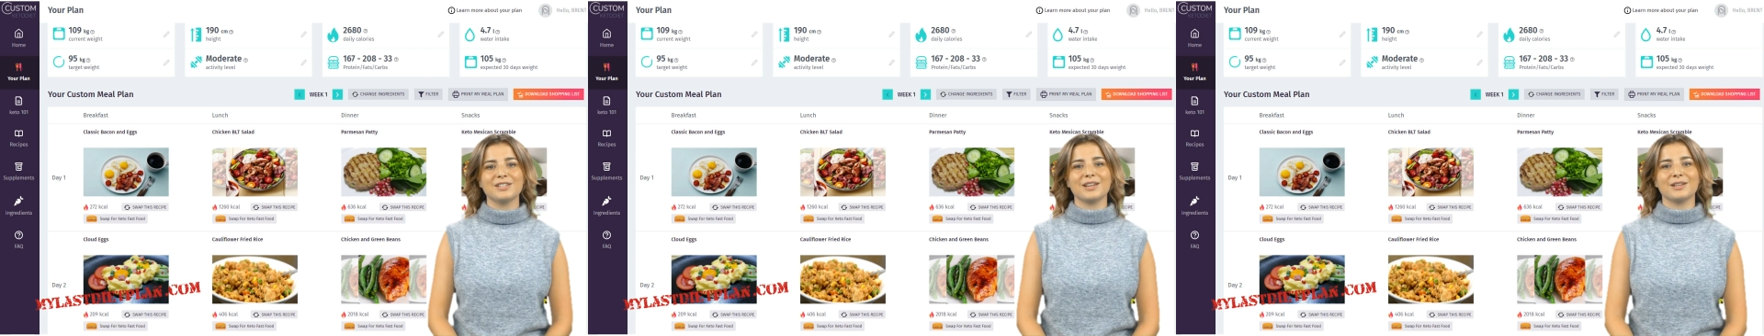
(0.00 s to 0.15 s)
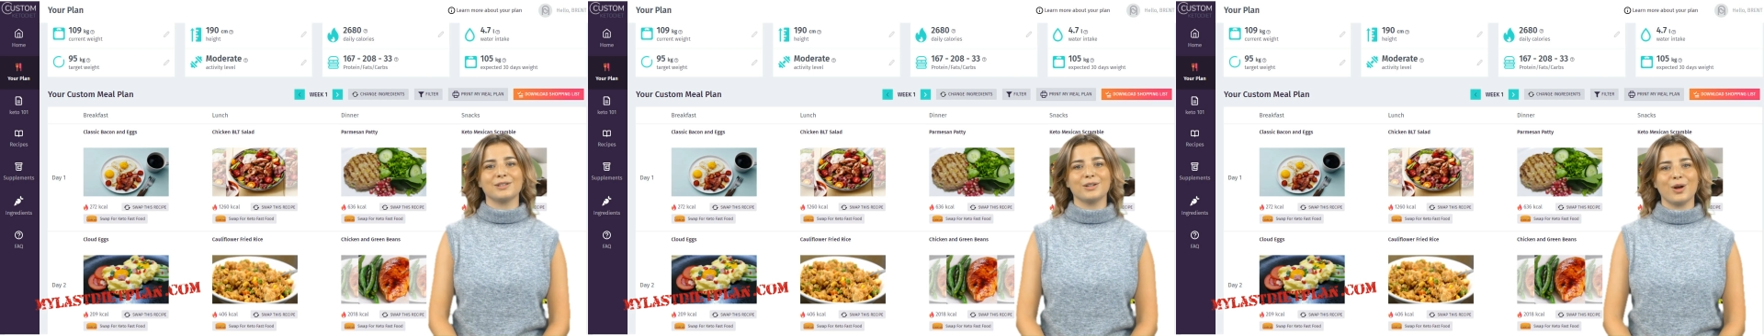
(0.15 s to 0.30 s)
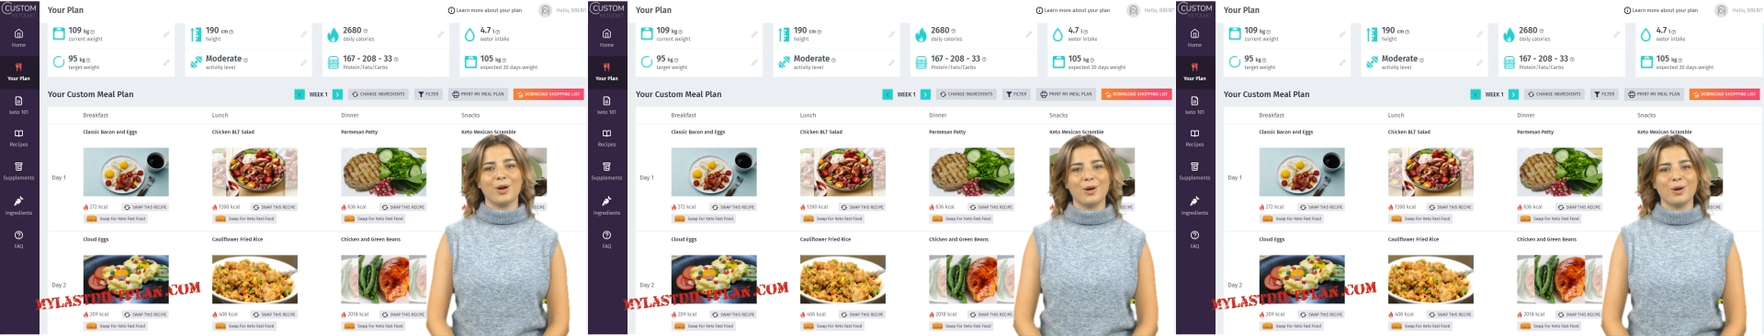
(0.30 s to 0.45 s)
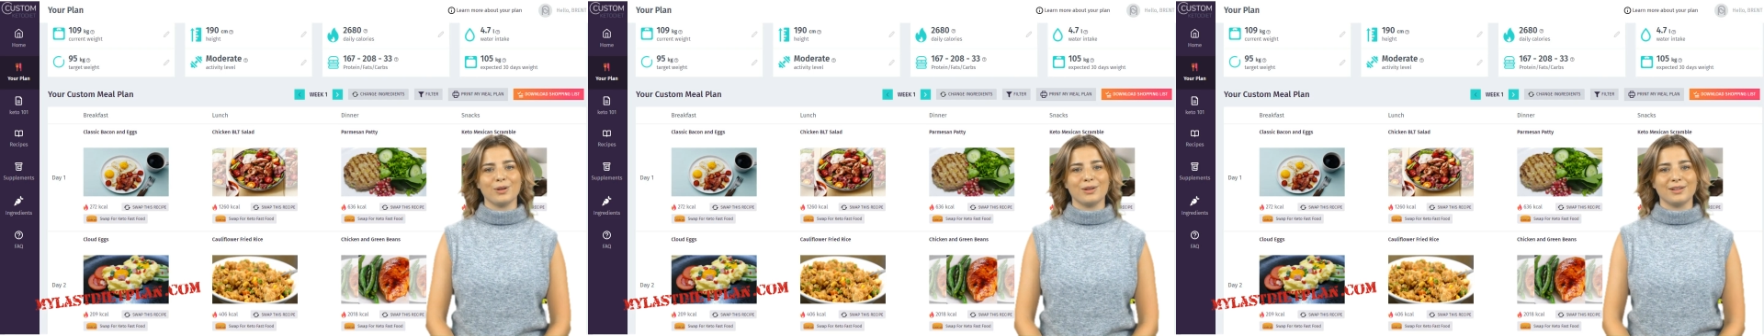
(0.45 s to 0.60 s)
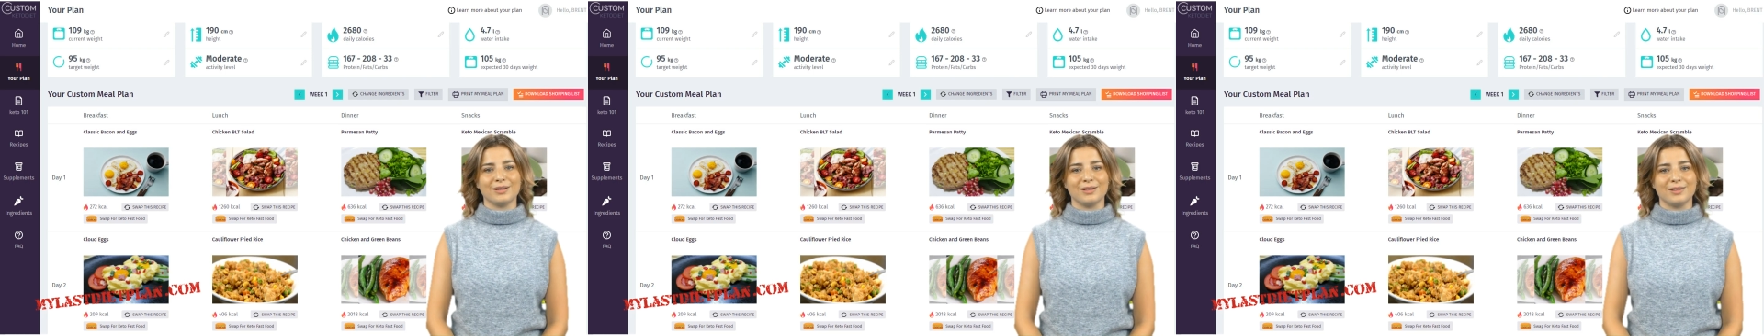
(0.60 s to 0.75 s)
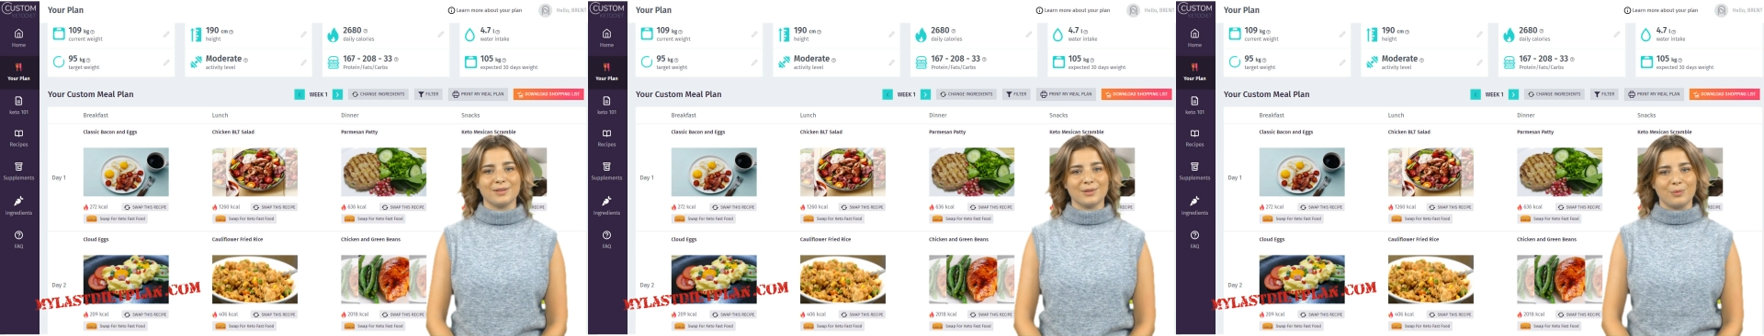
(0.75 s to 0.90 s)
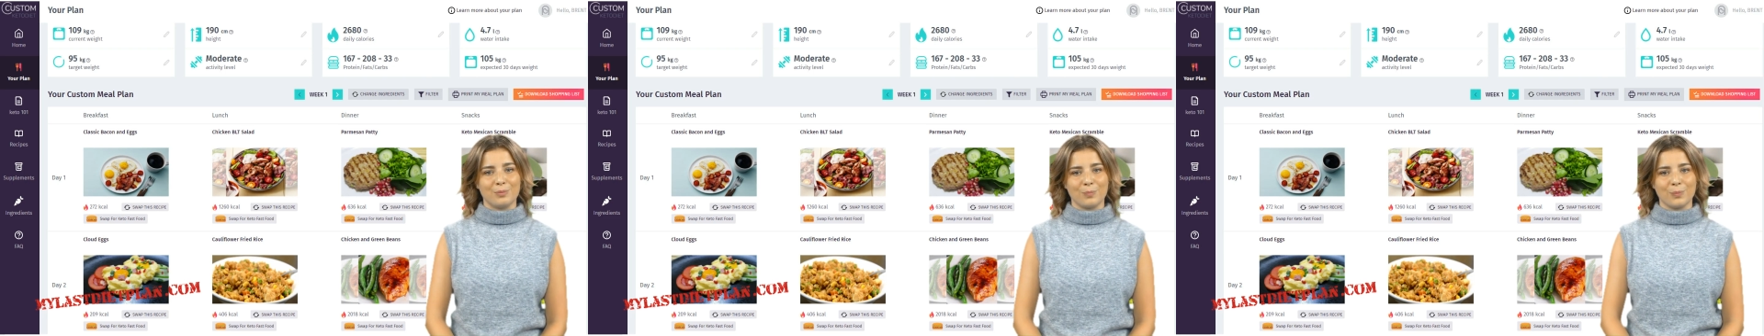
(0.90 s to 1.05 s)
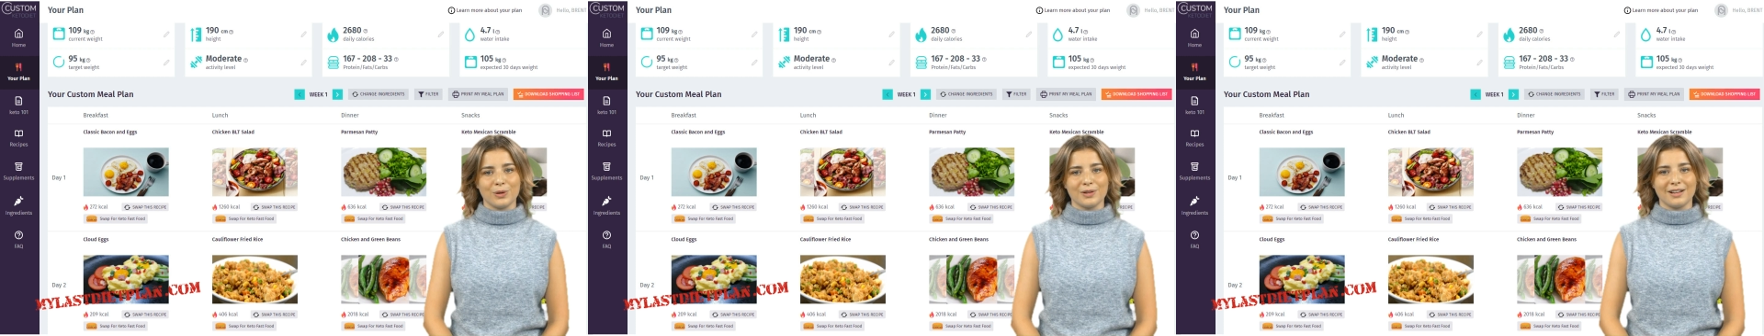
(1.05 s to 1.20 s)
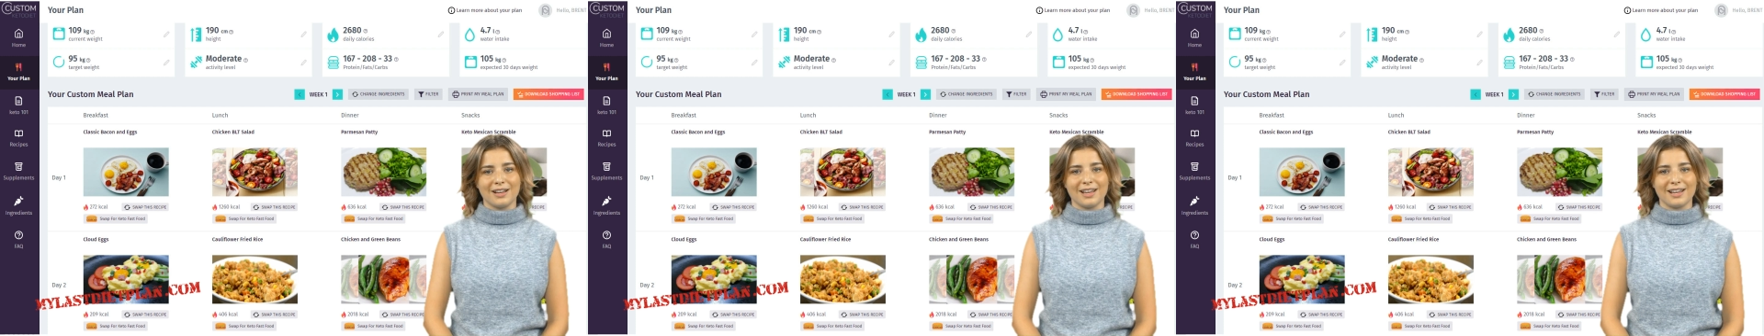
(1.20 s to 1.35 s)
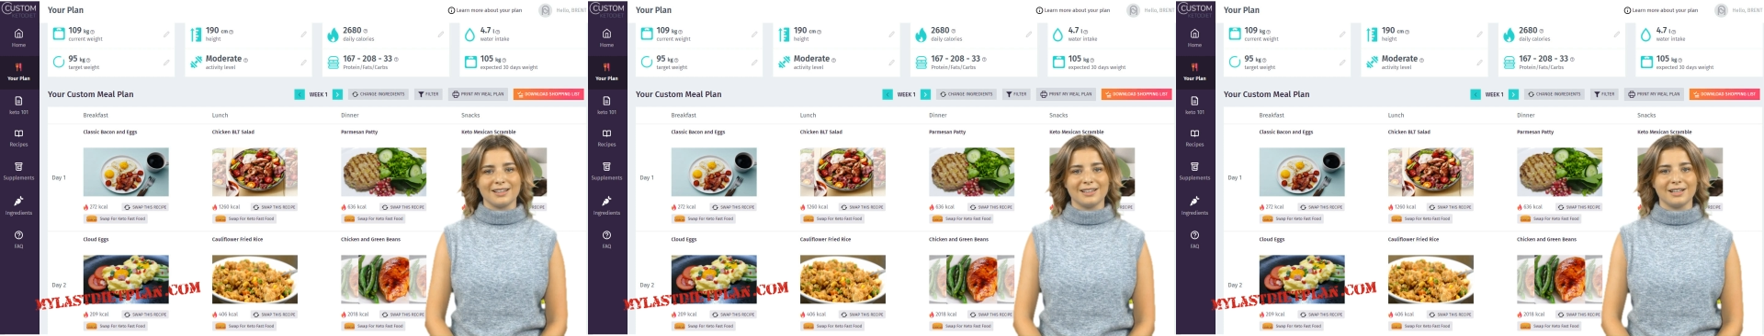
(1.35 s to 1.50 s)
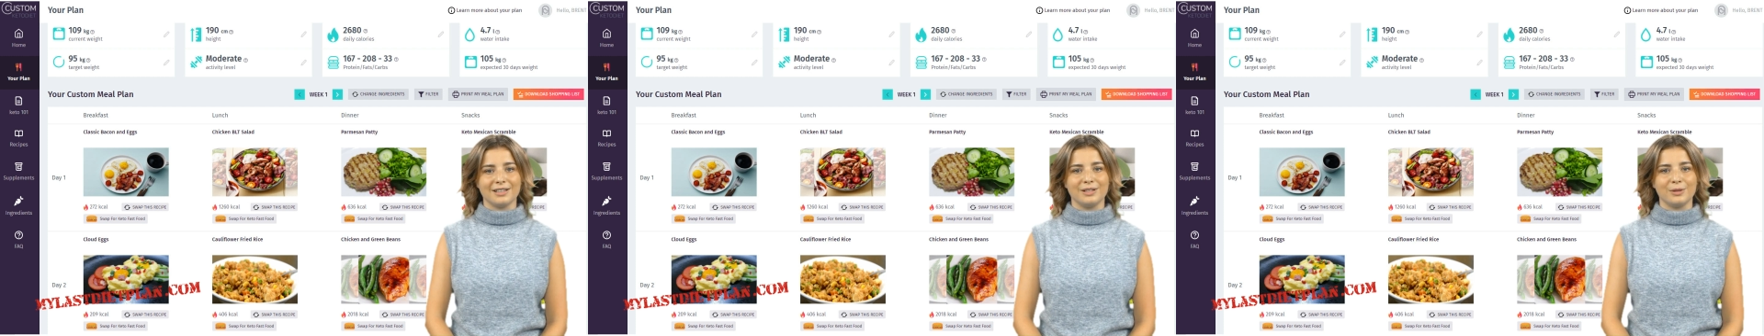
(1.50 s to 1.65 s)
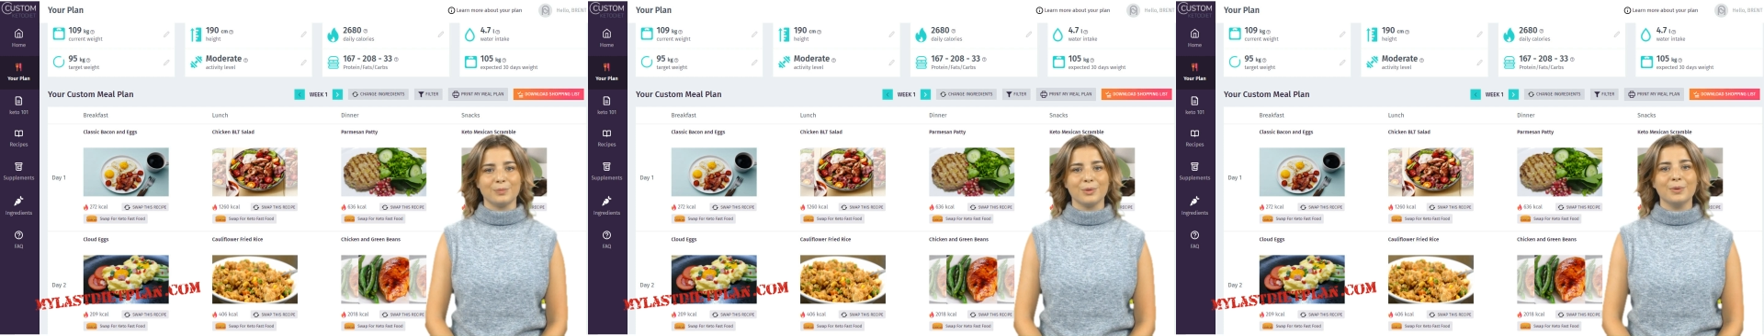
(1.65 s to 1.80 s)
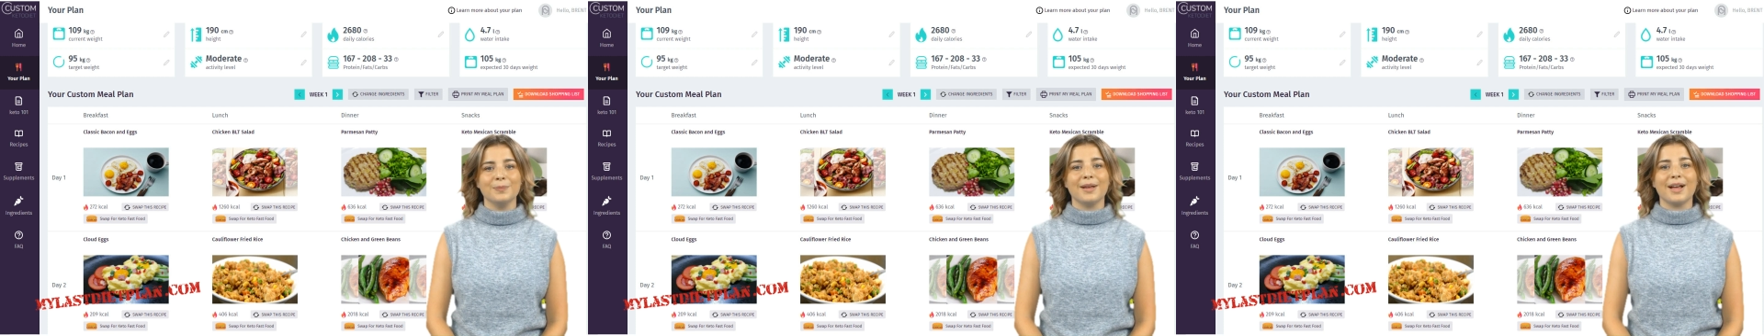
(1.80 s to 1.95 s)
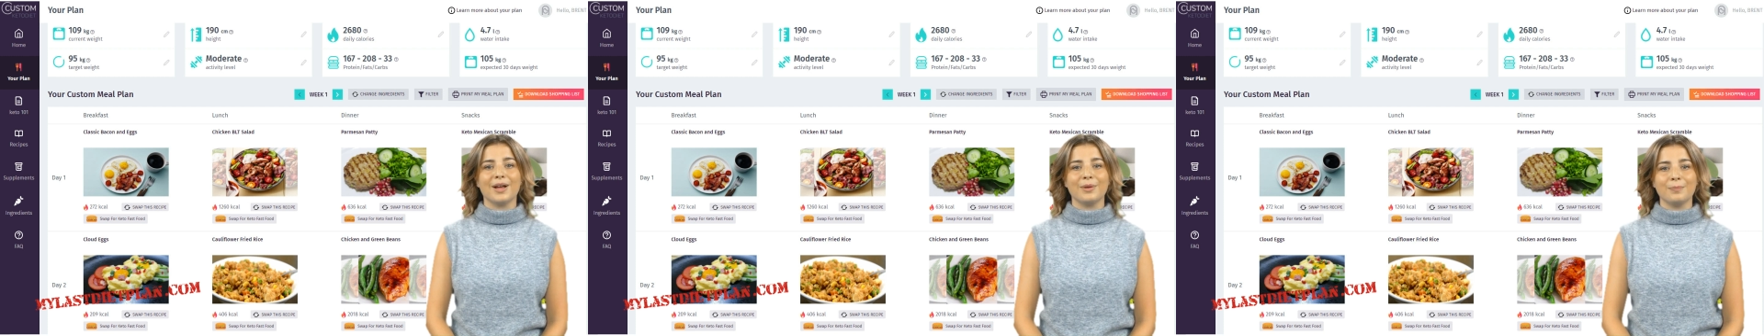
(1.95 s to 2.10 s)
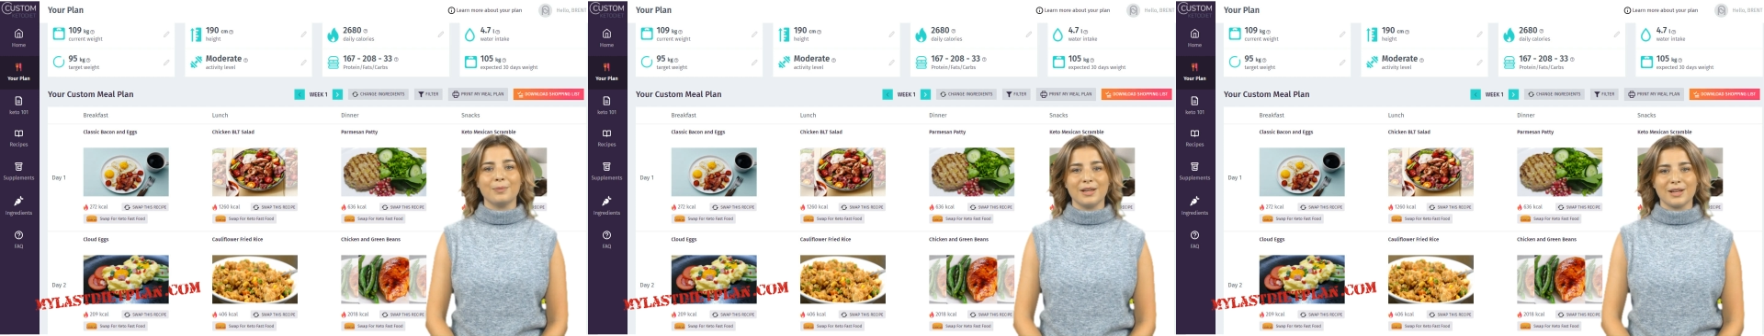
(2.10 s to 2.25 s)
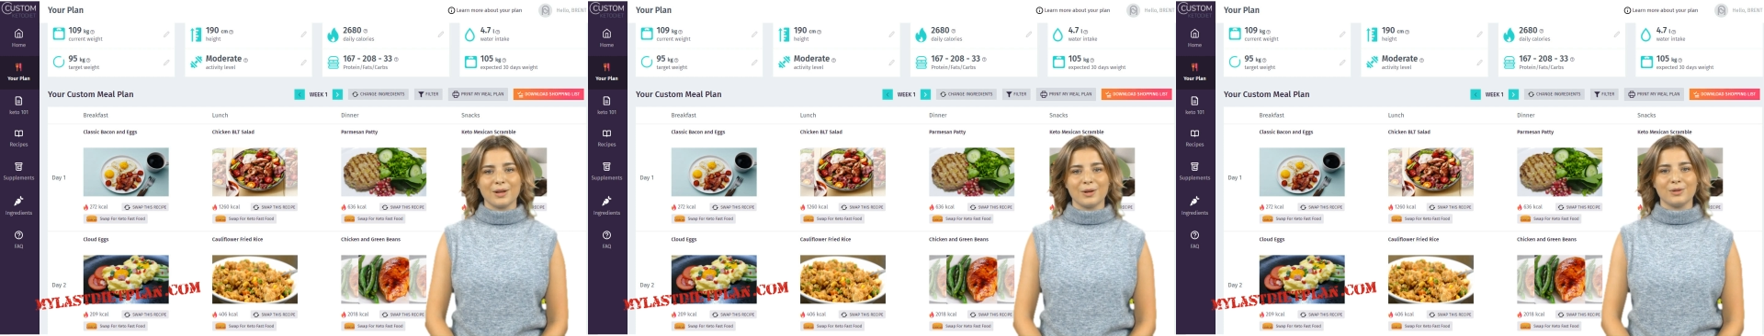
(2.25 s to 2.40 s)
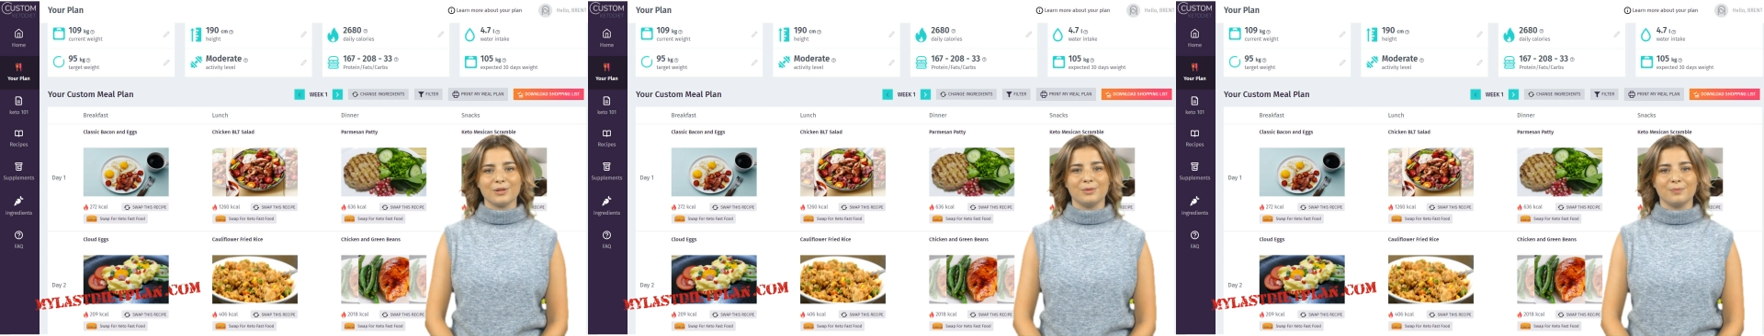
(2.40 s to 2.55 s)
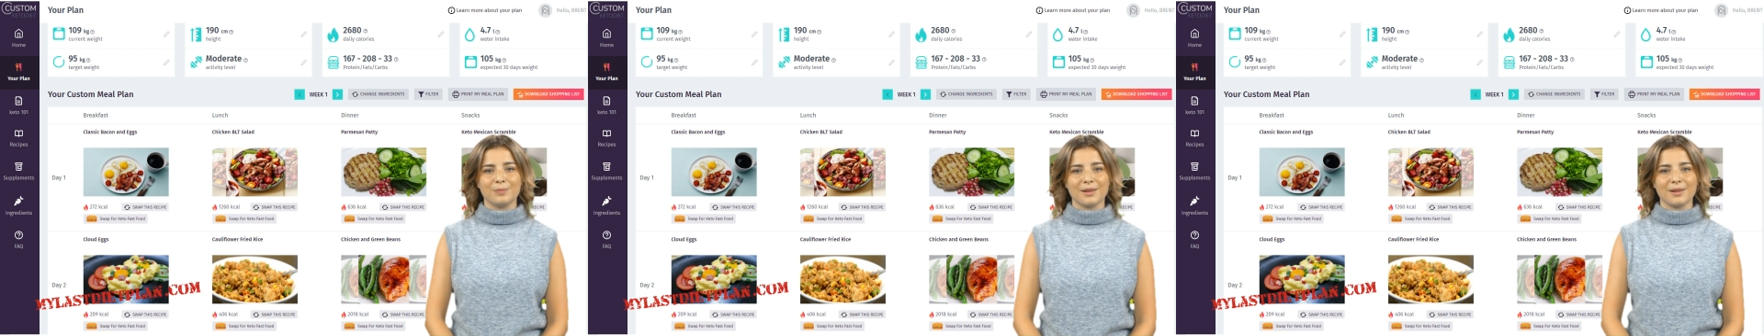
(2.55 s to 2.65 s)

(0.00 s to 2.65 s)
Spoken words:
and goals, with easy-to-prepare meals